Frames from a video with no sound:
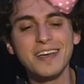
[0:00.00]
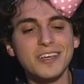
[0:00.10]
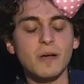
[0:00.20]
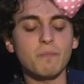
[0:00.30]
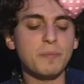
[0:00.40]

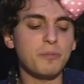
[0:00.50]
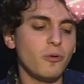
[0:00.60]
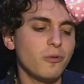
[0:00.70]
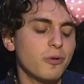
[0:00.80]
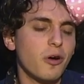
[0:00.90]
Some
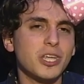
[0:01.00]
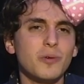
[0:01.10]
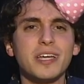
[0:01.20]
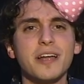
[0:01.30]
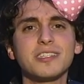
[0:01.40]
people would argue
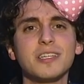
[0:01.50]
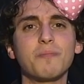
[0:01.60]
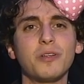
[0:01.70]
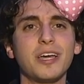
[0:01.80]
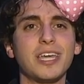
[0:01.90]
against it,
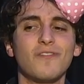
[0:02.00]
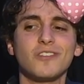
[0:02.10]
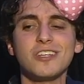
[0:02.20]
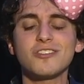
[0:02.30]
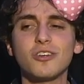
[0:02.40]
but like, if it
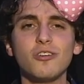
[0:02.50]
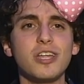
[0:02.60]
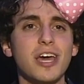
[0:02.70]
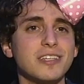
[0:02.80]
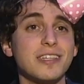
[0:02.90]
tastes good
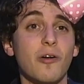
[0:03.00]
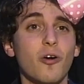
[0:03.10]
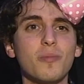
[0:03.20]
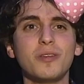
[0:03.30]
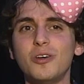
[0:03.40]
and it's not
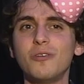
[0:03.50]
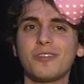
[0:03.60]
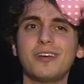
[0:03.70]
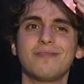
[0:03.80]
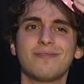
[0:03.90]
harming you,
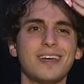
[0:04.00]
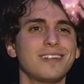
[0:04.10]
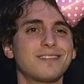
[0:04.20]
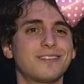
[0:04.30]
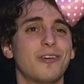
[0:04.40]
then
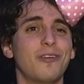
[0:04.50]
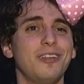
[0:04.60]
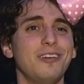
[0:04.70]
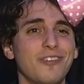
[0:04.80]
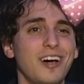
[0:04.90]
that's
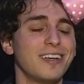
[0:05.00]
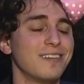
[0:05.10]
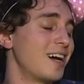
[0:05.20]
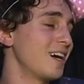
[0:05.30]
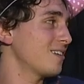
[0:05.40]
totally fine.
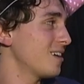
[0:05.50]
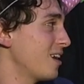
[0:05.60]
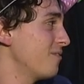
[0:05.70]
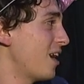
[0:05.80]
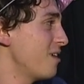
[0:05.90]
I,
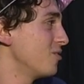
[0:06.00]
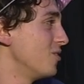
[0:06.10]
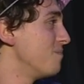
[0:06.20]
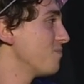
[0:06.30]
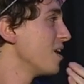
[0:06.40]
I vibe with
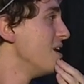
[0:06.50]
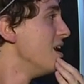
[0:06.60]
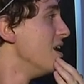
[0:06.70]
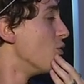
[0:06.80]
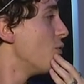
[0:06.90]
it.
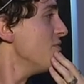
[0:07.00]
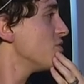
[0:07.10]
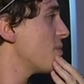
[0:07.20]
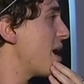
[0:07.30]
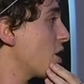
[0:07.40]
Raven
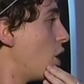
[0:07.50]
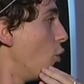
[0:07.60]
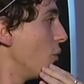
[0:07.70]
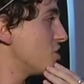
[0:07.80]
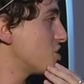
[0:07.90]
Dramatic
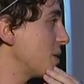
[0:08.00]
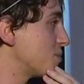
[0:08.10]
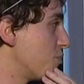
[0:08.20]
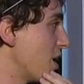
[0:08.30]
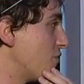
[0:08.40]
always skips
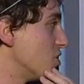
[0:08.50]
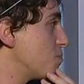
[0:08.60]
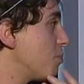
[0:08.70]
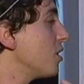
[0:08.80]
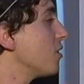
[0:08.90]

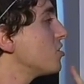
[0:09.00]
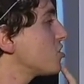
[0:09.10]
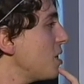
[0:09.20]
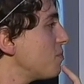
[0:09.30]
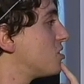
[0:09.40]
breakfast, but they
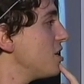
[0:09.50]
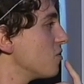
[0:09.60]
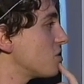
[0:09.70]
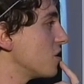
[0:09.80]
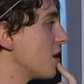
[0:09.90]
skipped
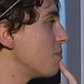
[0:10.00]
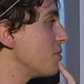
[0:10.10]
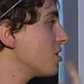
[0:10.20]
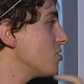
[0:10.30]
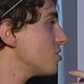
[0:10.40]
dinner tonight
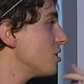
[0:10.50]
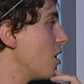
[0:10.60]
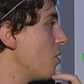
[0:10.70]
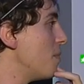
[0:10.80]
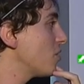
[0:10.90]
because, you
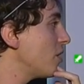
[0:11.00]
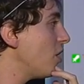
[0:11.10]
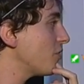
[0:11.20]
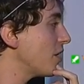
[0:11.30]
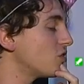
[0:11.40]
know, mental
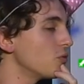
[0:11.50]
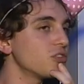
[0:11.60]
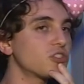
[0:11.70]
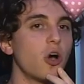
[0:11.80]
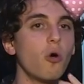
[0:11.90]
health not doing
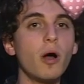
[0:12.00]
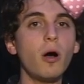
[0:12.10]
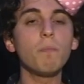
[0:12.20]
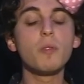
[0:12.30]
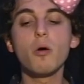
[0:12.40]
so
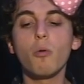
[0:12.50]
well.